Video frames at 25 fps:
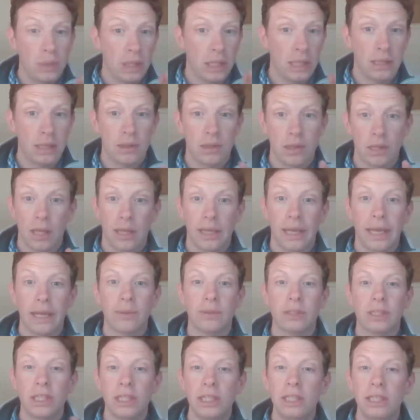the
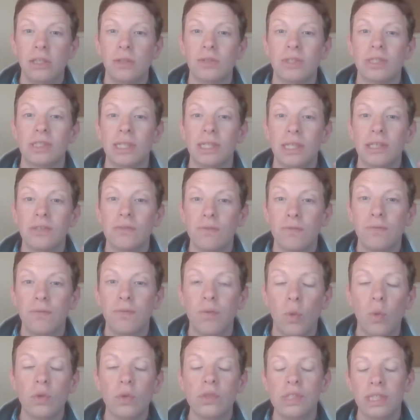language he uses is
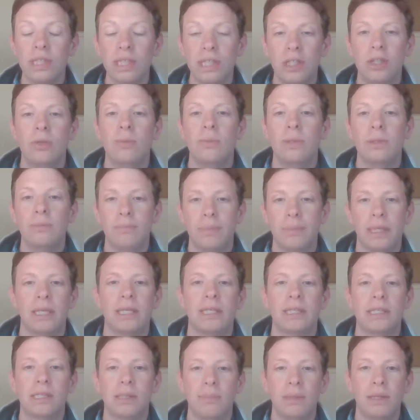forcing human
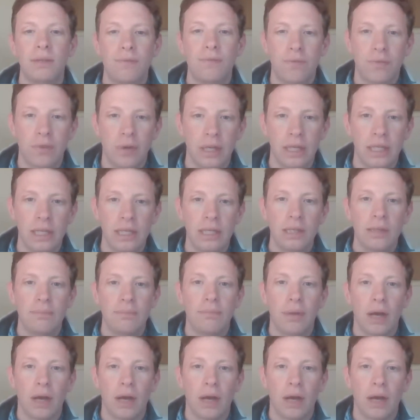beings to be free